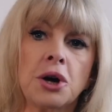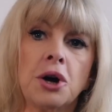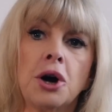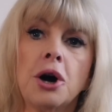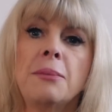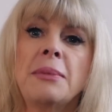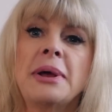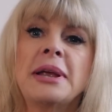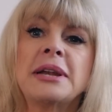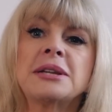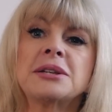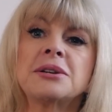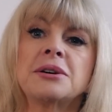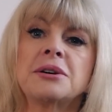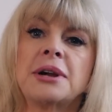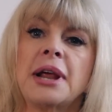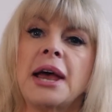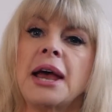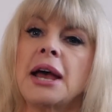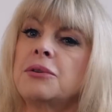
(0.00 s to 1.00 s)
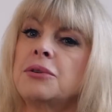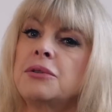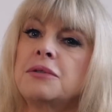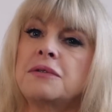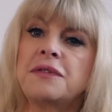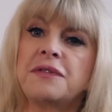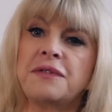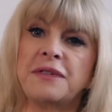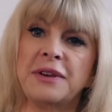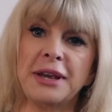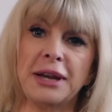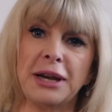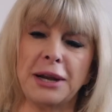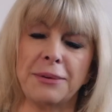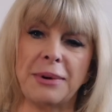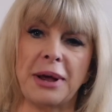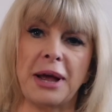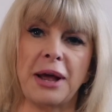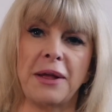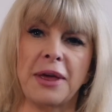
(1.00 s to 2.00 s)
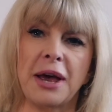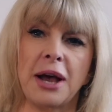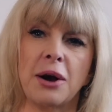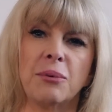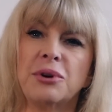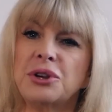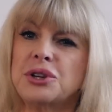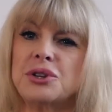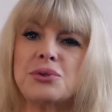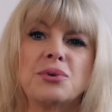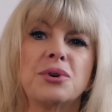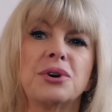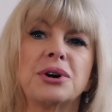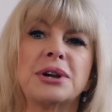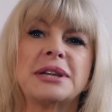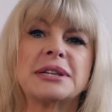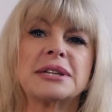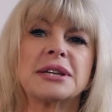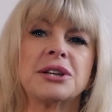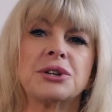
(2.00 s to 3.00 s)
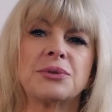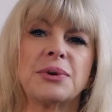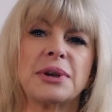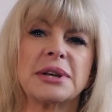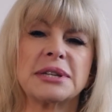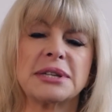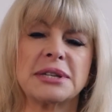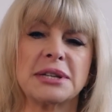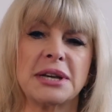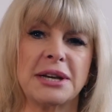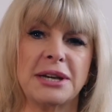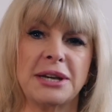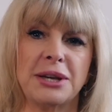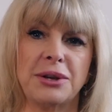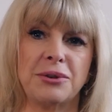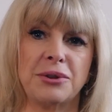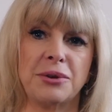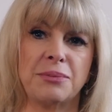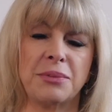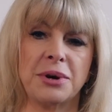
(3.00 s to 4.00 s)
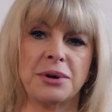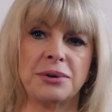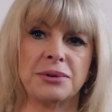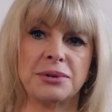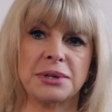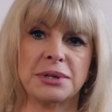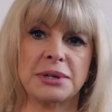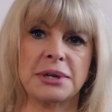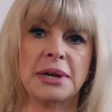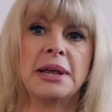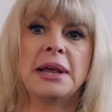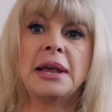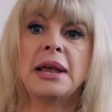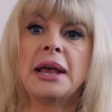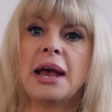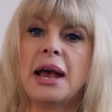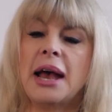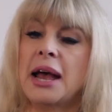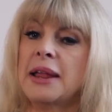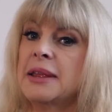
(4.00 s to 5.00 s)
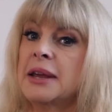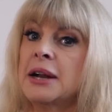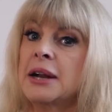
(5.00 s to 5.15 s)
Comment on how you feel about that, which one is going to excite you the most. And